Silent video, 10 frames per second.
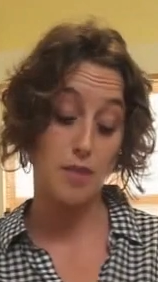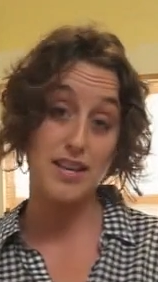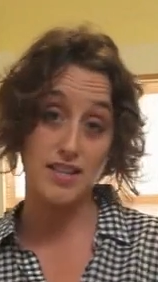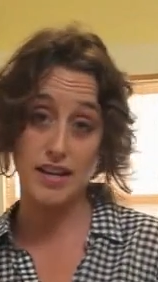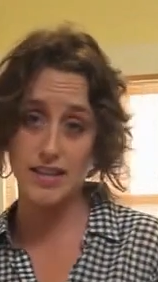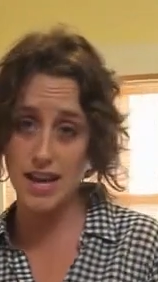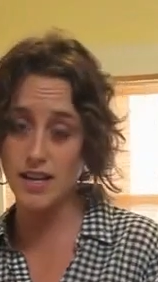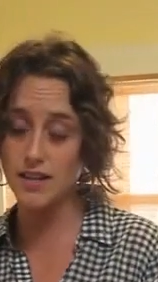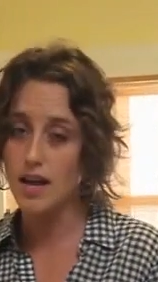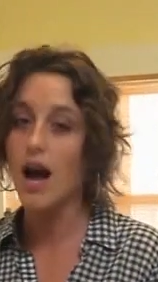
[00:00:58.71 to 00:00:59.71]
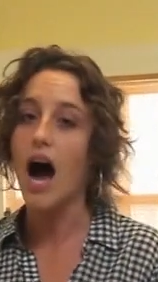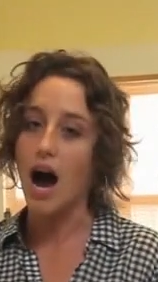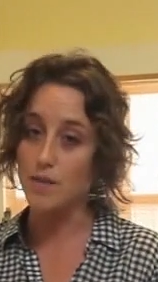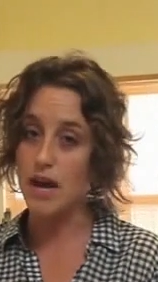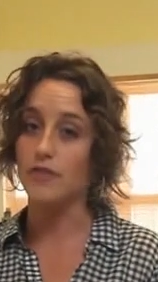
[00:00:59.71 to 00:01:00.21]
On my sick days,
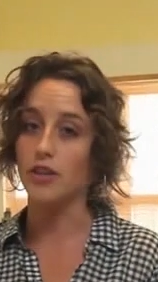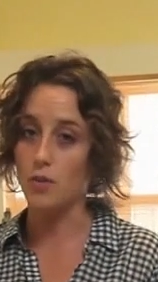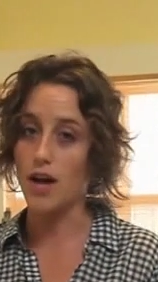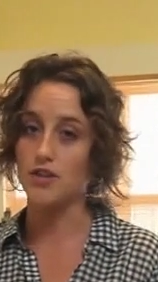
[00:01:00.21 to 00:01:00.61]
I've definitely